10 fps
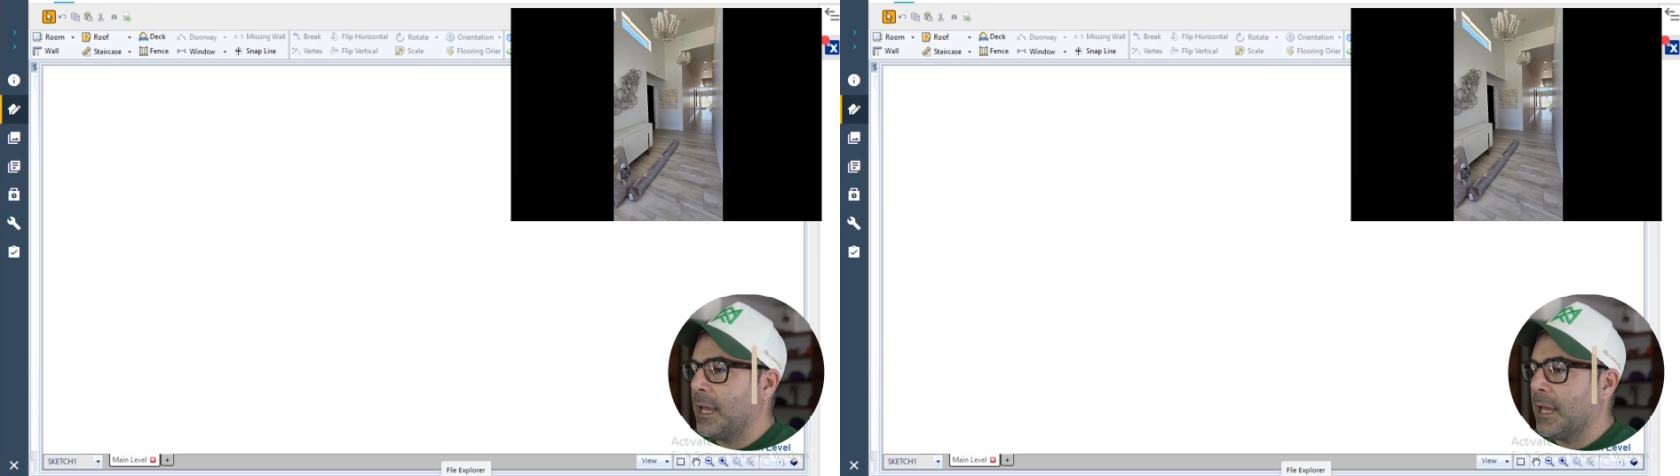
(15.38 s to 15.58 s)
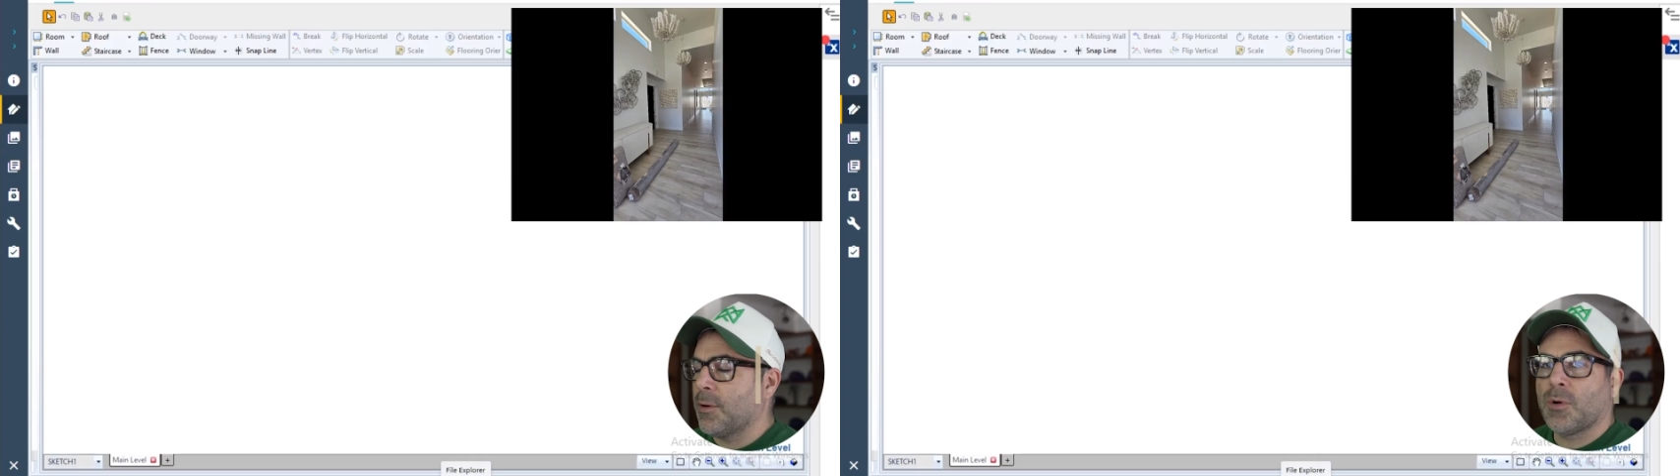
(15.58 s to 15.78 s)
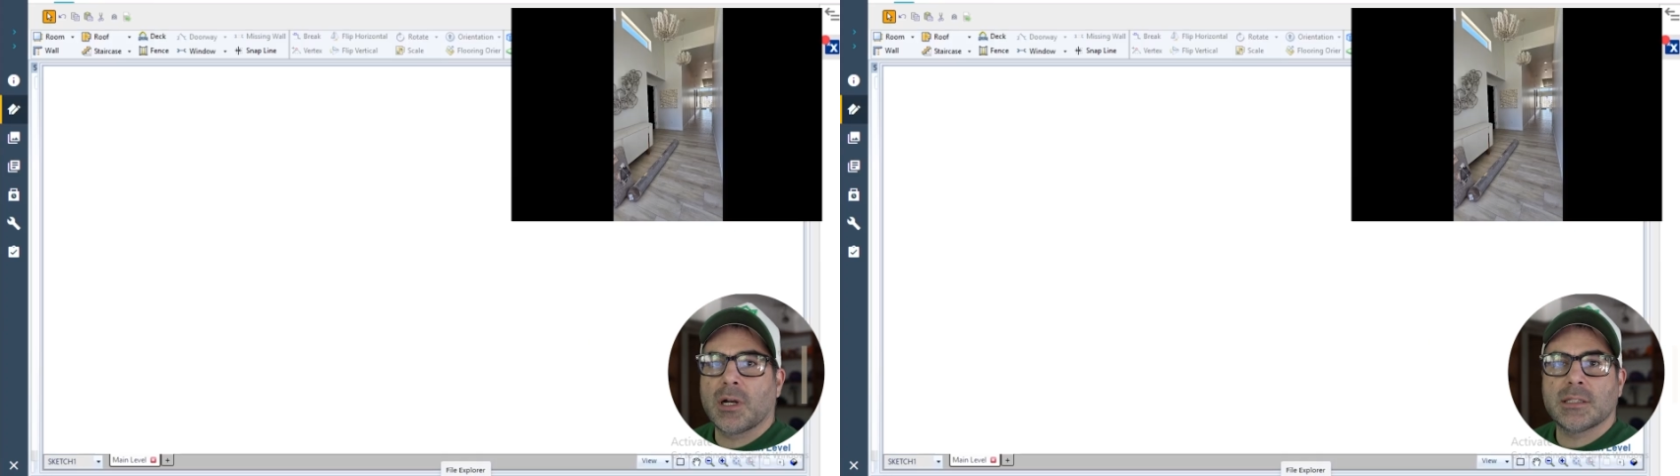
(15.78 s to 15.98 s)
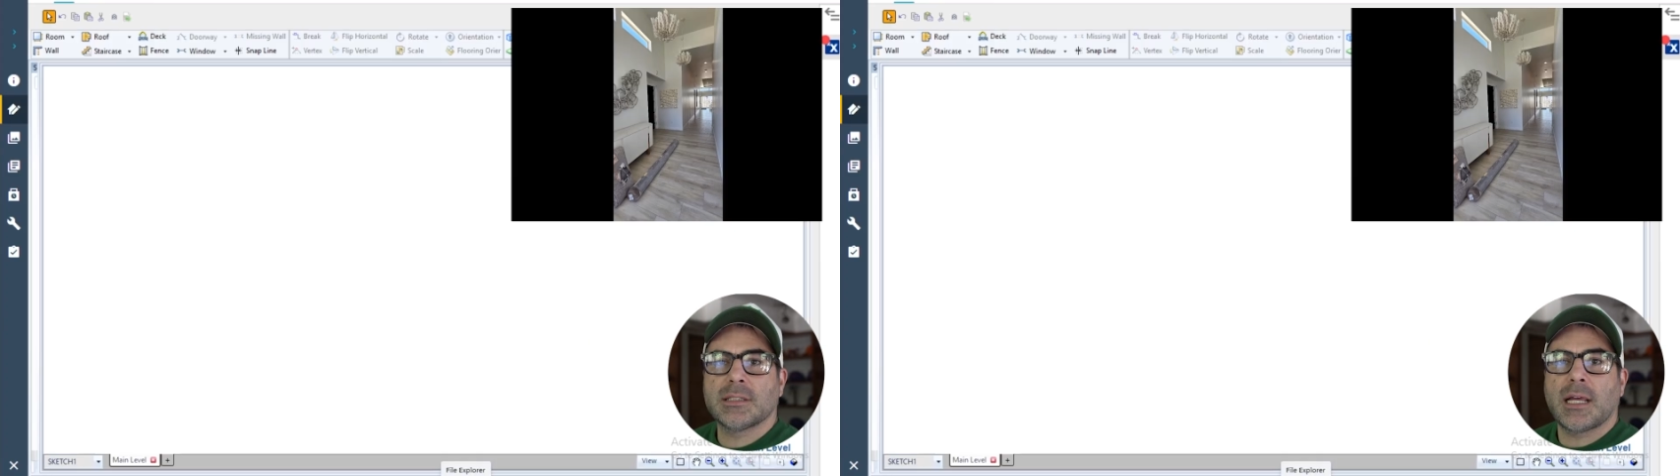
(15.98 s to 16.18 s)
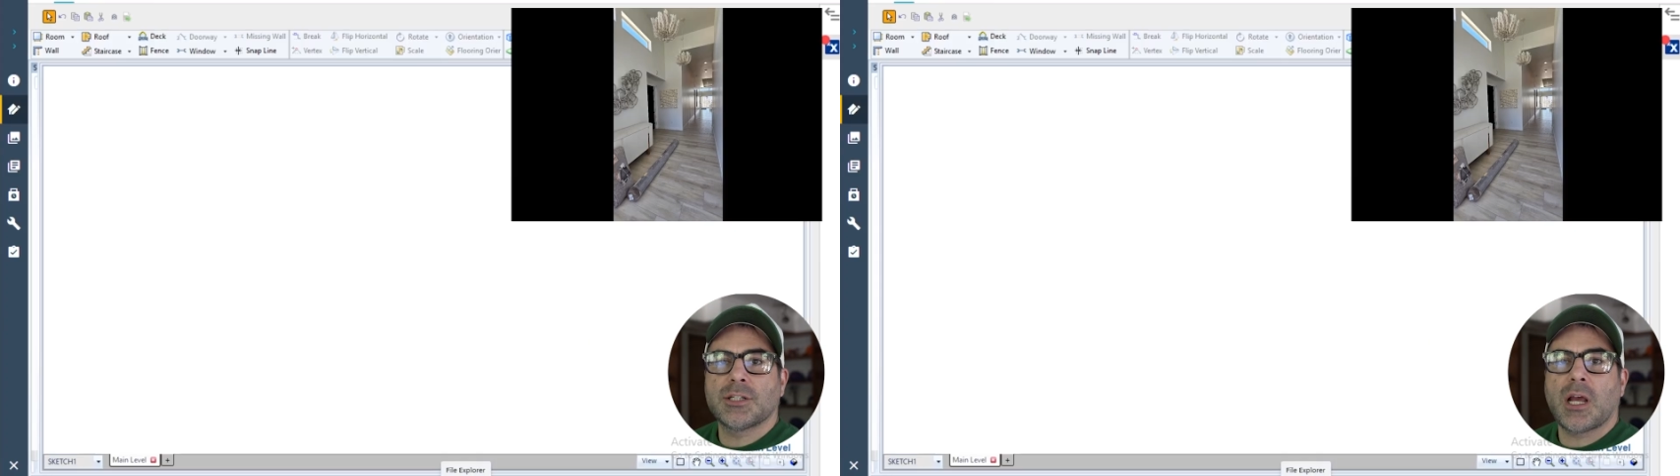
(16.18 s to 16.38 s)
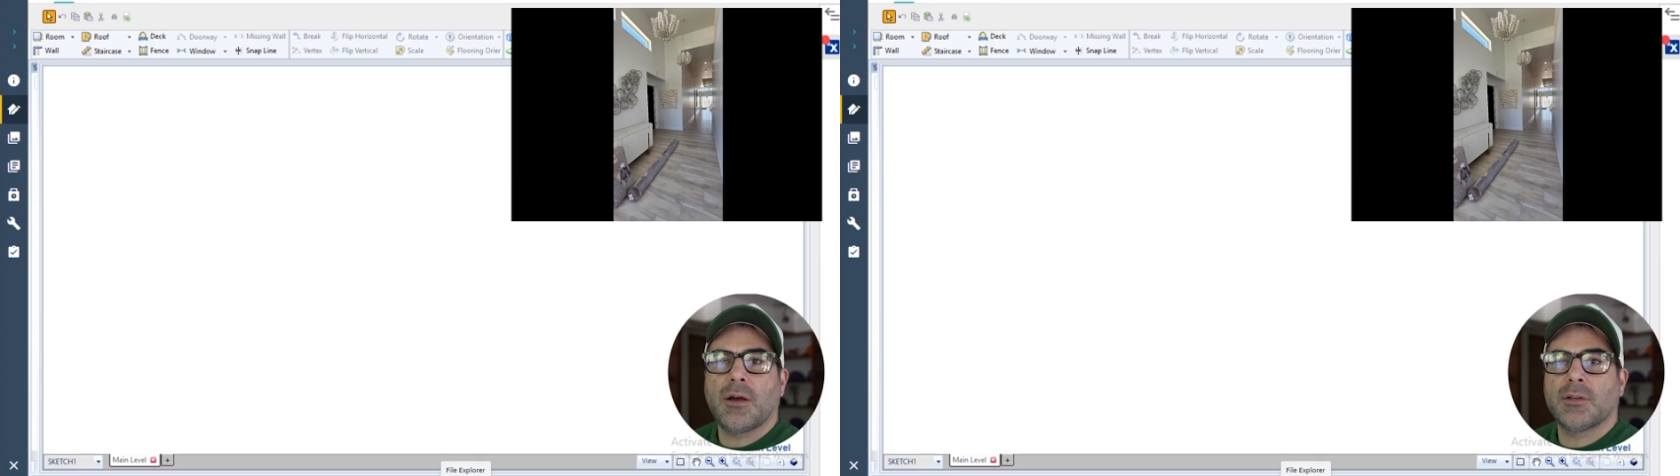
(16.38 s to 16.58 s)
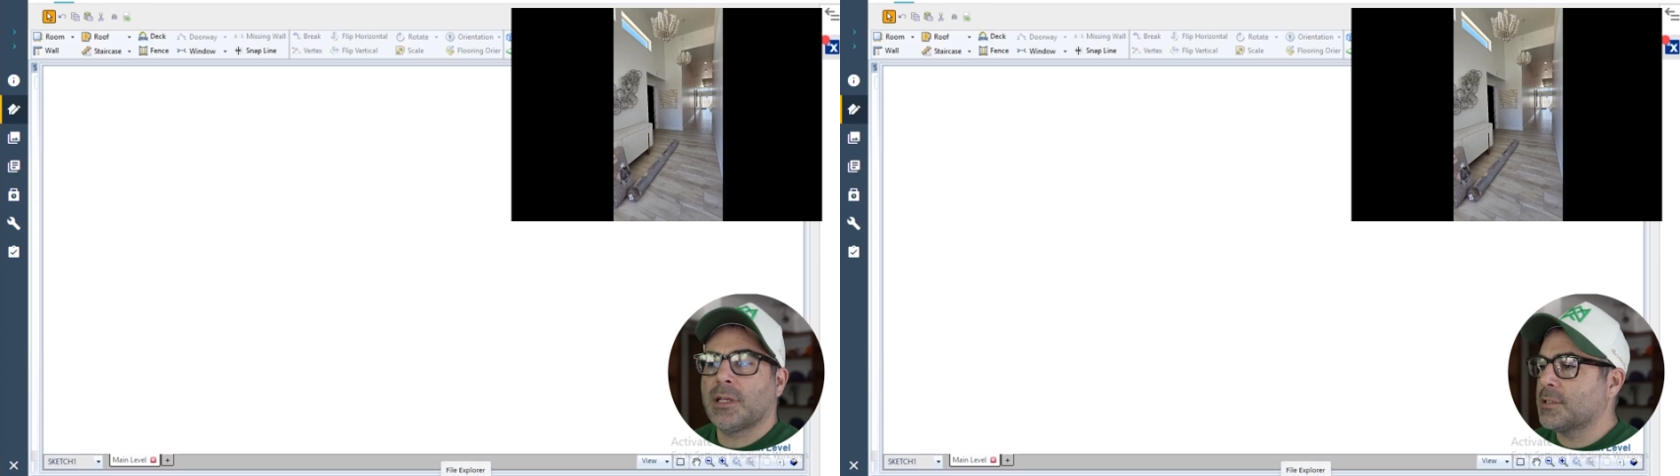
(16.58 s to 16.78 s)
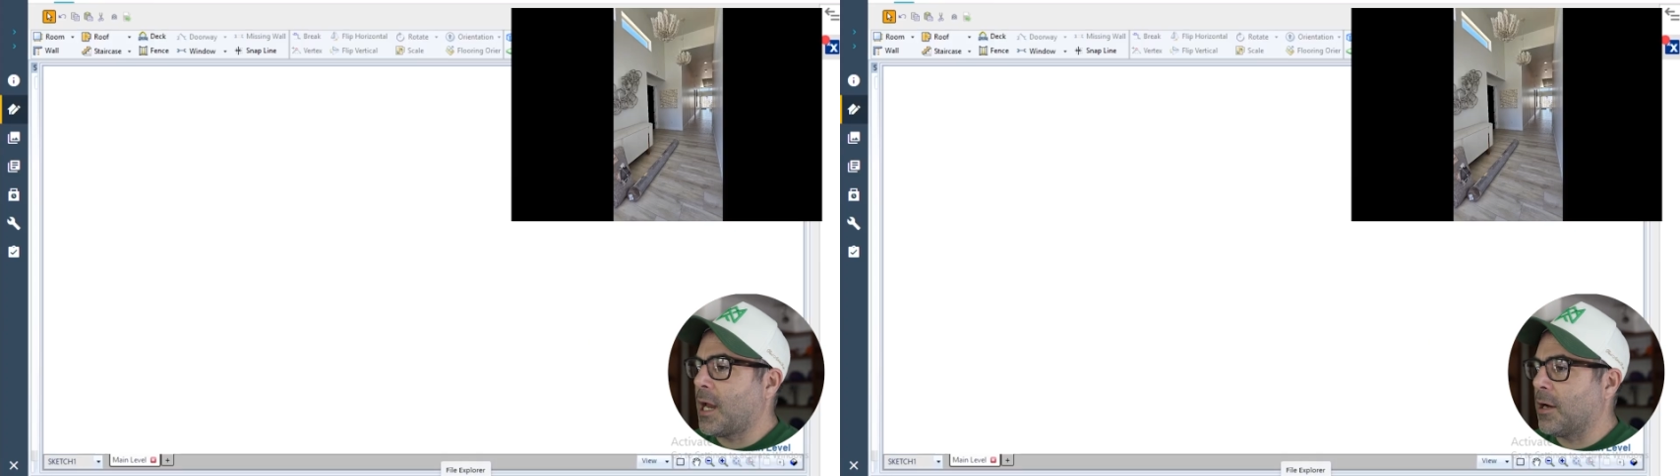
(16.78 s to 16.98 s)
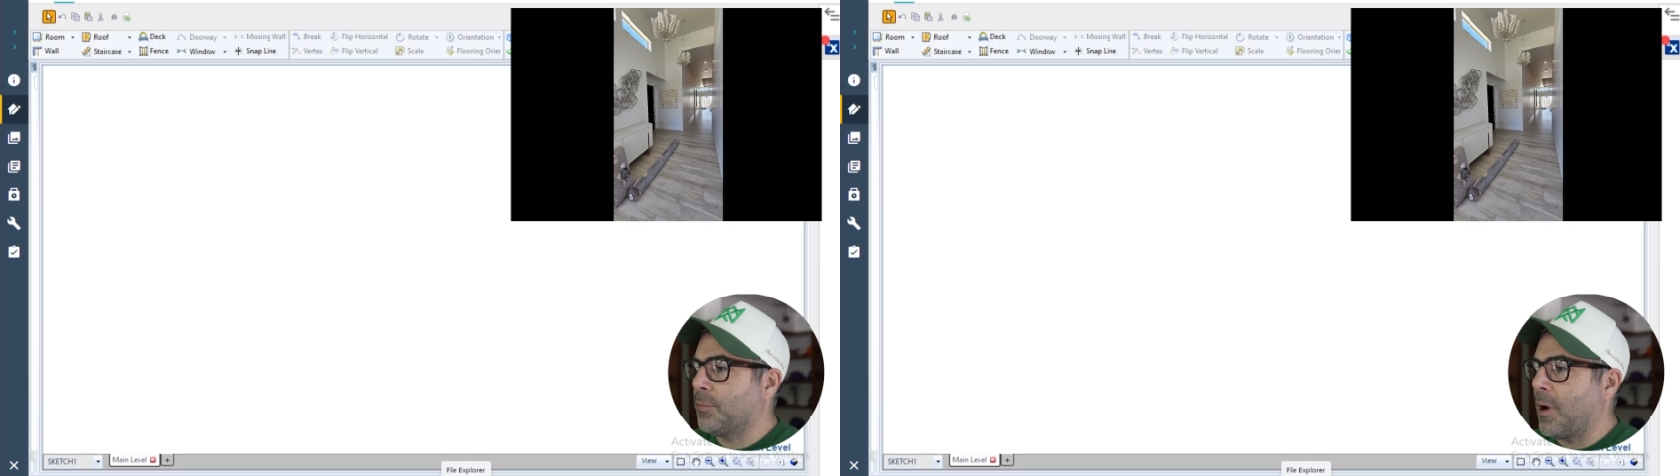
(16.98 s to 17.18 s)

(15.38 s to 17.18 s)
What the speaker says: and we're going to sketch out the entire